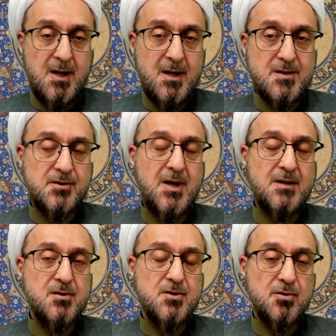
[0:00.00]

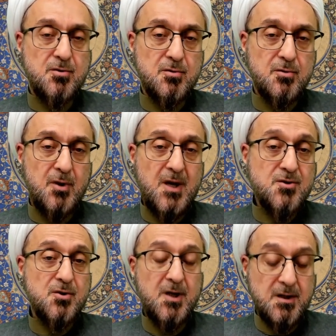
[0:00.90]
strategy to
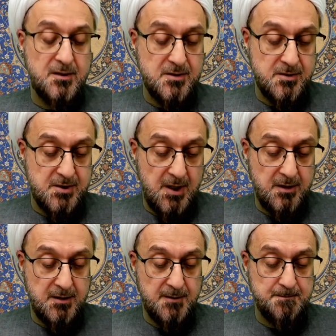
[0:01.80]
educate the society.